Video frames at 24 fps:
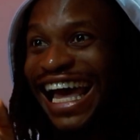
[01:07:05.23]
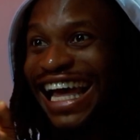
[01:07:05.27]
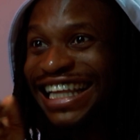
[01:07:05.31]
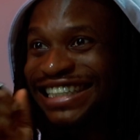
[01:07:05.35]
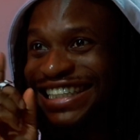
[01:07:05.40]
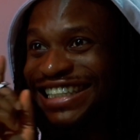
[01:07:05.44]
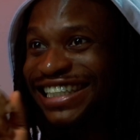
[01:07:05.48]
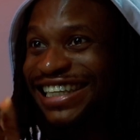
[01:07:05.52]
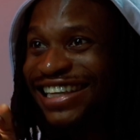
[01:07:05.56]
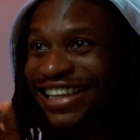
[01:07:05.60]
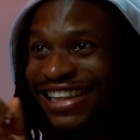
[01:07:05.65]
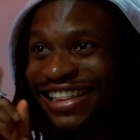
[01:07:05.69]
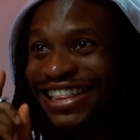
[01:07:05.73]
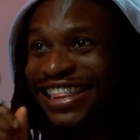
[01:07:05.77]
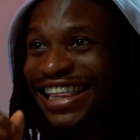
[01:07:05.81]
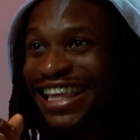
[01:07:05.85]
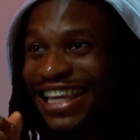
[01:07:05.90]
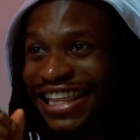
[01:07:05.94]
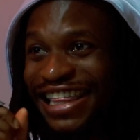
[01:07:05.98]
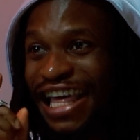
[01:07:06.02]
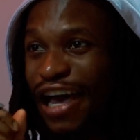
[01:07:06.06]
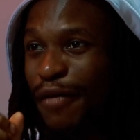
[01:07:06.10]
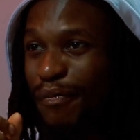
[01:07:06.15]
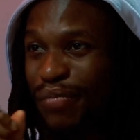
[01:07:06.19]
That's the
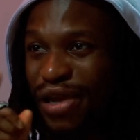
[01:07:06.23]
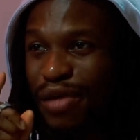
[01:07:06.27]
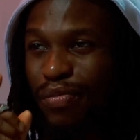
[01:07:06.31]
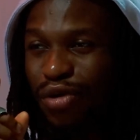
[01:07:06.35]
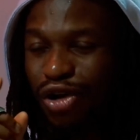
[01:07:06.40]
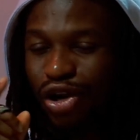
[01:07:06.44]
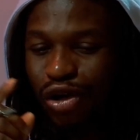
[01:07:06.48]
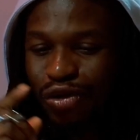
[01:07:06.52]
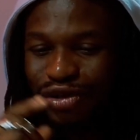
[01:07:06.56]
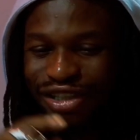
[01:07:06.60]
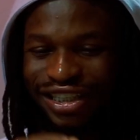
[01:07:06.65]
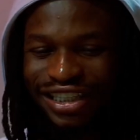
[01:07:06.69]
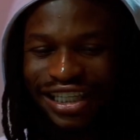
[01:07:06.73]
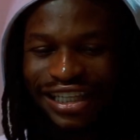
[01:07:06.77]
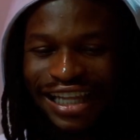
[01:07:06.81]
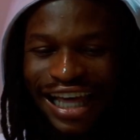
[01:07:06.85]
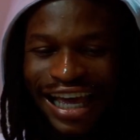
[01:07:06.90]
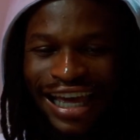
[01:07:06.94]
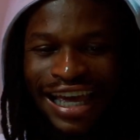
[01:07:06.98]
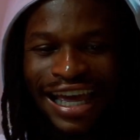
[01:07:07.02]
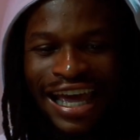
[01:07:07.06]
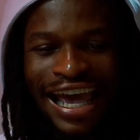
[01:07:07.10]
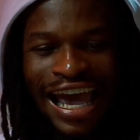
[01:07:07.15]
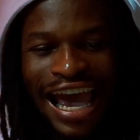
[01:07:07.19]
thing that people don't see,
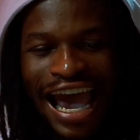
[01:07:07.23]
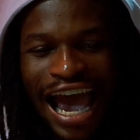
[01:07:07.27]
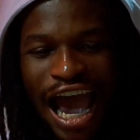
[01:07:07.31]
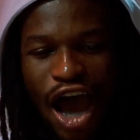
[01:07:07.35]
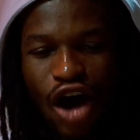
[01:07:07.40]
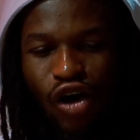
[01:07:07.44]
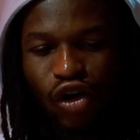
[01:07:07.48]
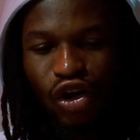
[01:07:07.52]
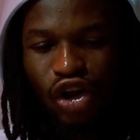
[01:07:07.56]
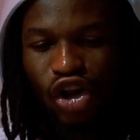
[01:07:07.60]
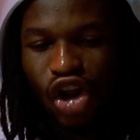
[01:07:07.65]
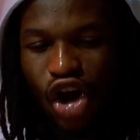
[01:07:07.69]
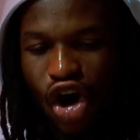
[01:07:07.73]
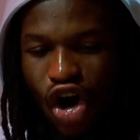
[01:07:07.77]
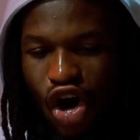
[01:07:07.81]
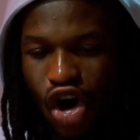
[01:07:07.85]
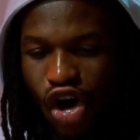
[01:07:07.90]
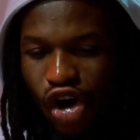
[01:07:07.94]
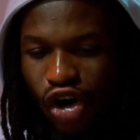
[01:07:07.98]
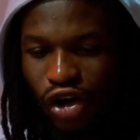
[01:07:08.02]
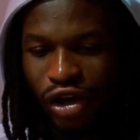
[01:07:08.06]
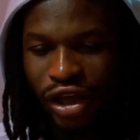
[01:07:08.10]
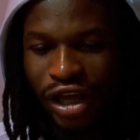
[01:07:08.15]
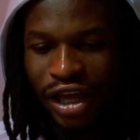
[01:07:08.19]
like how
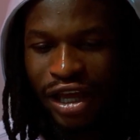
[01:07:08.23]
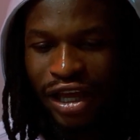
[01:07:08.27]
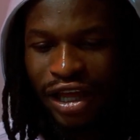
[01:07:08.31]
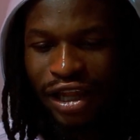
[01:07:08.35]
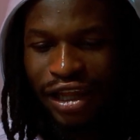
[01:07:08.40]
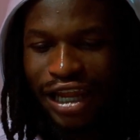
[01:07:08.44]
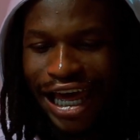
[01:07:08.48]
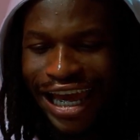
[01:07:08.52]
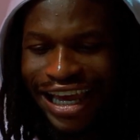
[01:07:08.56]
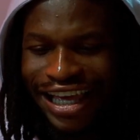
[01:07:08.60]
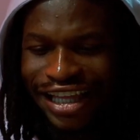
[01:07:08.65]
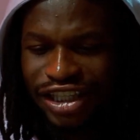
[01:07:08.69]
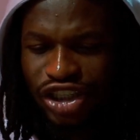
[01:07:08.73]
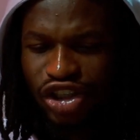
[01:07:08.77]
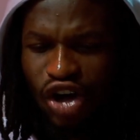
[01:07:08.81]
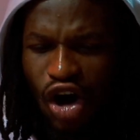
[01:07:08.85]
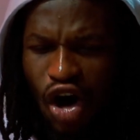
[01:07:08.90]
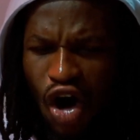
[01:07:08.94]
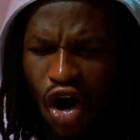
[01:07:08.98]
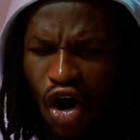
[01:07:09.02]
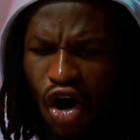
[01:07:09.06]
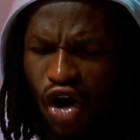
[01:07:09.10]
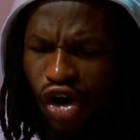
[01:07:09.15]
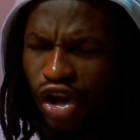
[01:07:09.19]
long, like it's
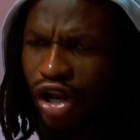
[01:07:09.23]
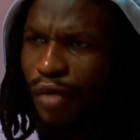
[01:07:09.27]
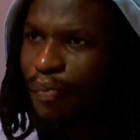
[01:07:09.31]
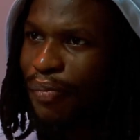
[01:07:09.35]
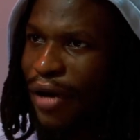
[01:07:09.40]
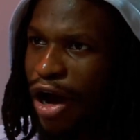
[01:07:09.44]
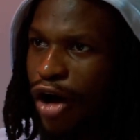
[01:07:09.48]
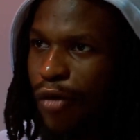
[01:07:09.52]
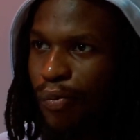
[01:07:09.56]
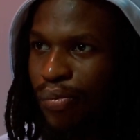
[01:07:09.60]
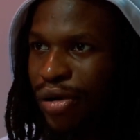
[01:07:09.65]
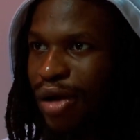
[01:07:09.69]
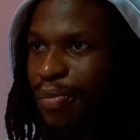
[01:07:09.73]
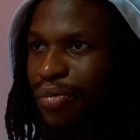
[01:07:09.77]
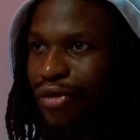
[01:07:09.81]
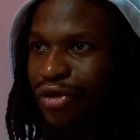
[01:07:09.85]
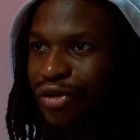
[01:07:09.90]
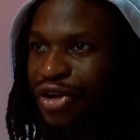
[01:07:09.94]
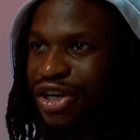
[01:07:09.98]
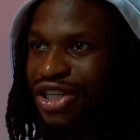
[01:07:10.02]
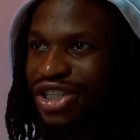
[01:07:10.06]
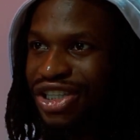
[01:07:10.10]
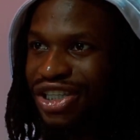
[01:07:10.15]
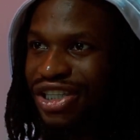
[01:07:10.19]
all about
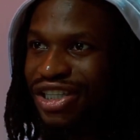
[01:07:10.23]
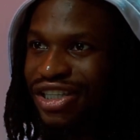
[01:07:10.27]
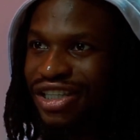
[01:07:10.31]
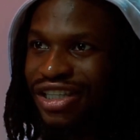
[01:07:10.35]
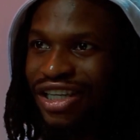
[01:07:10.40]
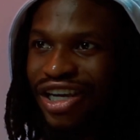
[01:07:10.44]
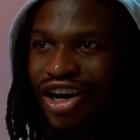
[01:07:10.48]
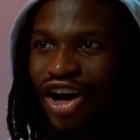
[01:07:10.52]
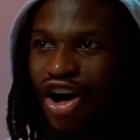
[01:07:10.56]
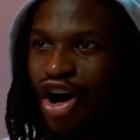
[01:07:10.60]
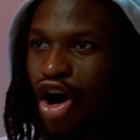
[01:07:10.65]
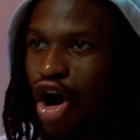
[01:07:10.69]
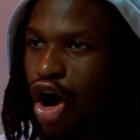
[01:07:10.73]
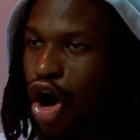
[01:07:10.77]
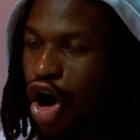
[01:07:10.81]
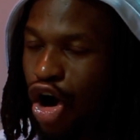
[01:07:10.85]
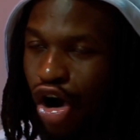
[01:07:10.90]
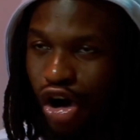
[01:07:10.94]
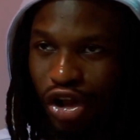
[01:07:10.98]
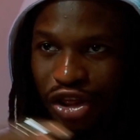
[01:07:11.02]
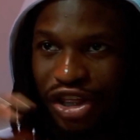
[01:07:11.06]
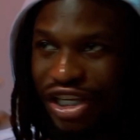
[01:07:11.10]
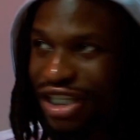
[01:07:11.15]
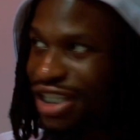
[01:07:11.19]
preparation.
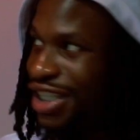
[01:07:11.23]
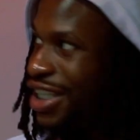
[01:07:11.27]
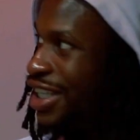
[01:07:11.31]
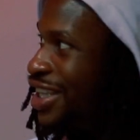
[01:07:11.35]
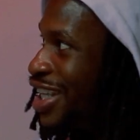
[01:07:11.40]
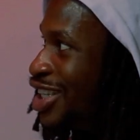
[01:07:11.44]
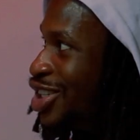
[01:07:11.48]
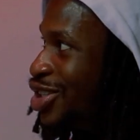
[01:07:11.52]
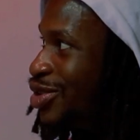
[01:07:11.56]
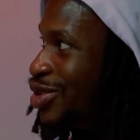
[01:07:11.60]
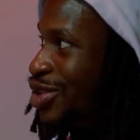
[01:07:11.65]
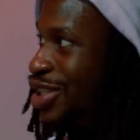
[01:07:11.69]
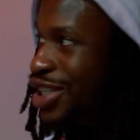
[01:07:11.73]
All this shit that you see.